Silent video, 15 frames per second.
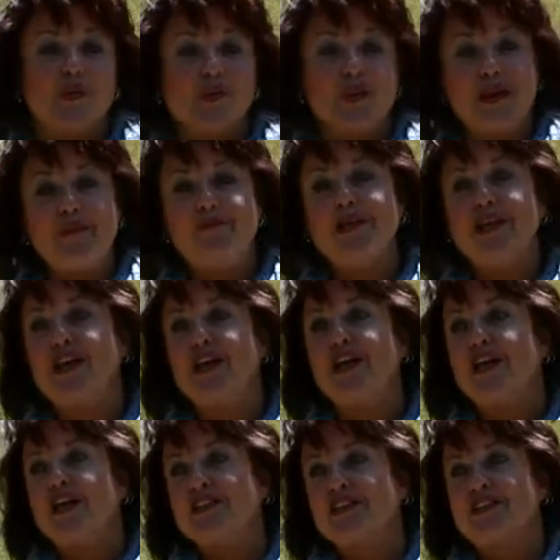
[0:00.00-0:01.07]
Let me
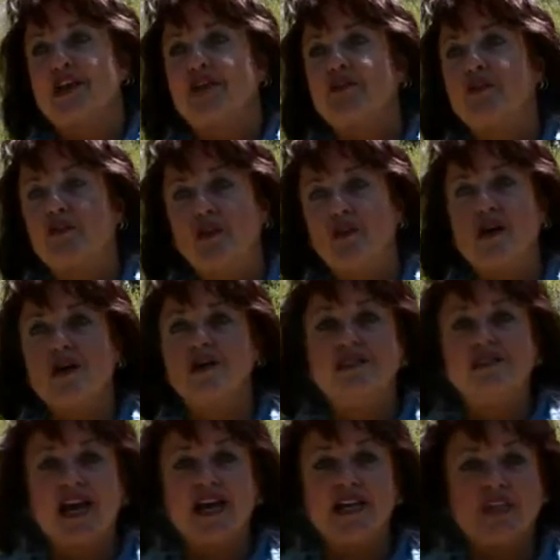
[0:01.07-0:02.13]
suffer
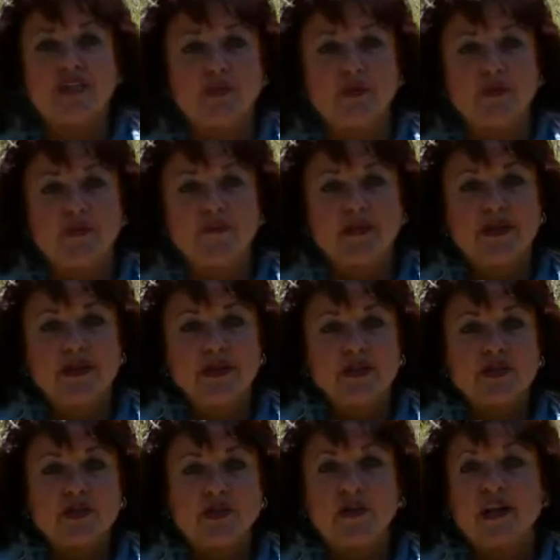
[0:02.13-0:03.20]
alongside you.
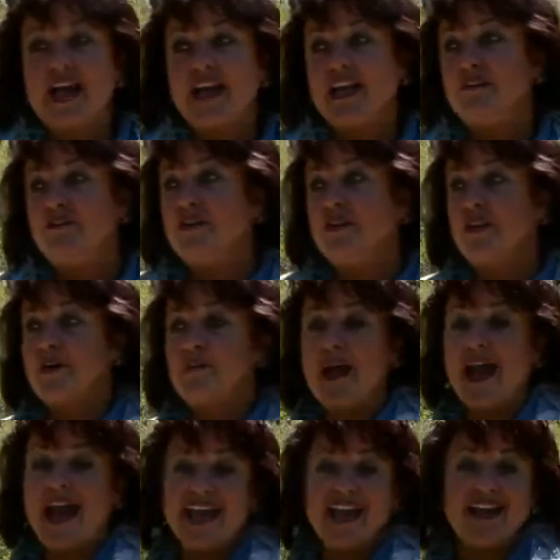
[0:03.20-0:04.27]
So when I can feel the
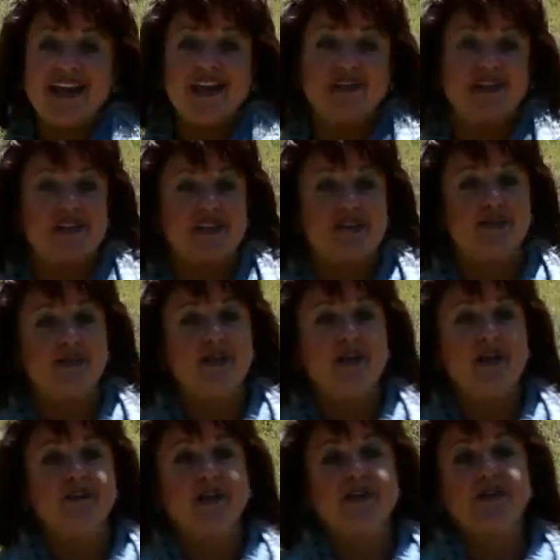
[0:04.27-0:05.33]
pain and the suffering
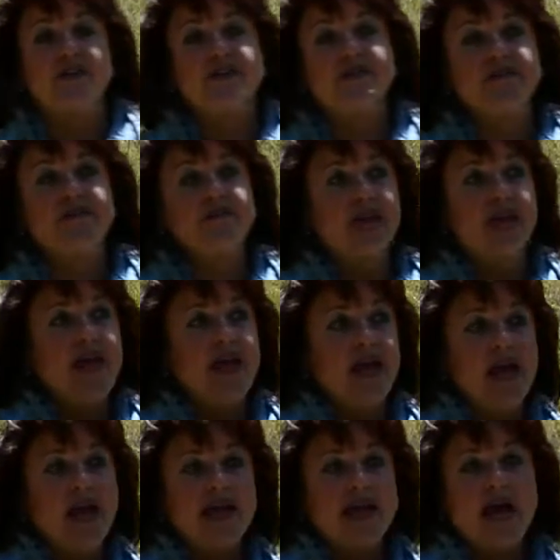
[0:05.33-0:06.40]
of others,
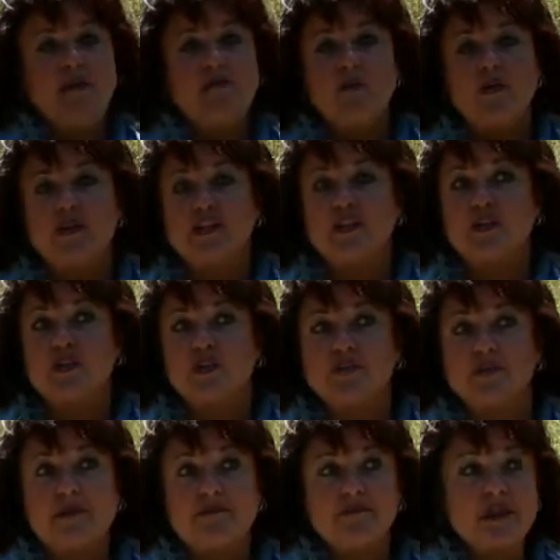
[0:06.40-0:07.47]
and I'm willing to do
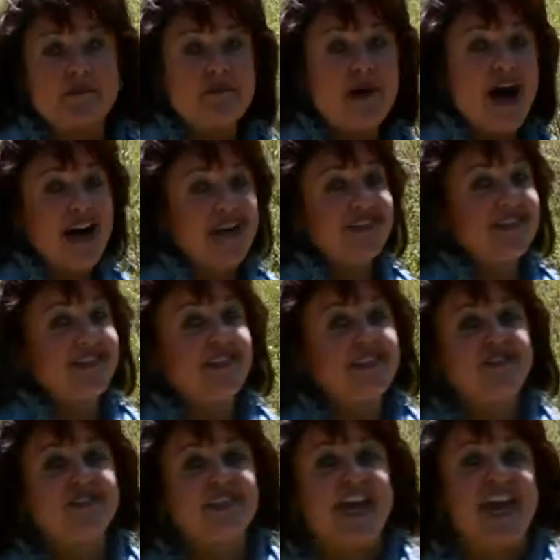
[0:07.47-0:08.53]
something
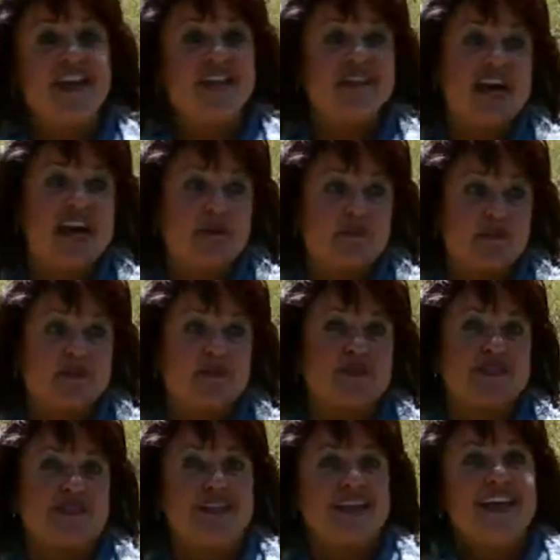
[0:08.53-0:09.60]
positive to end that
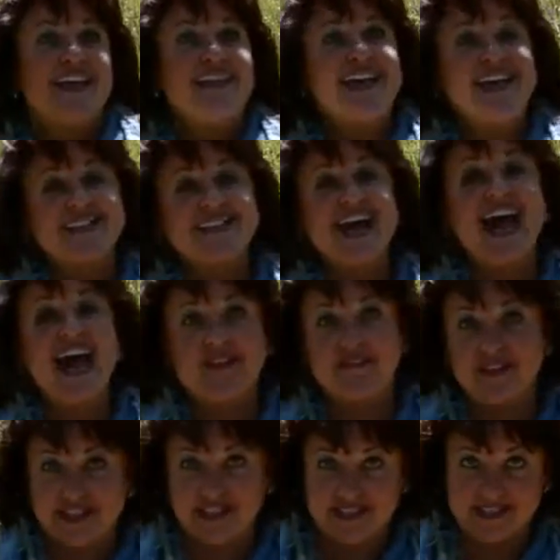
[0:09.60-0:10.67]
abuse, that's
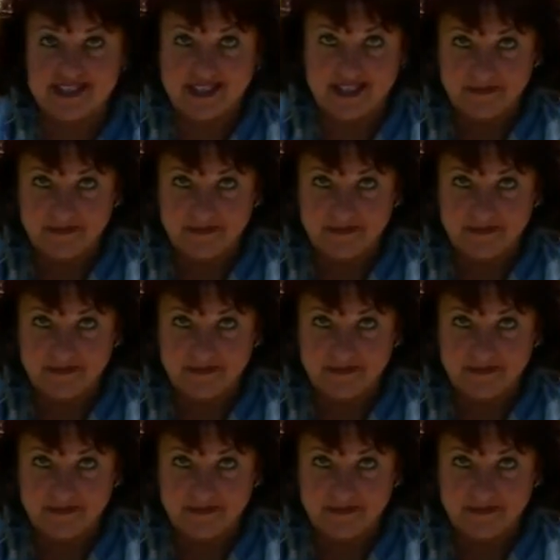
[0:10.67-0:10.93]
advocacy.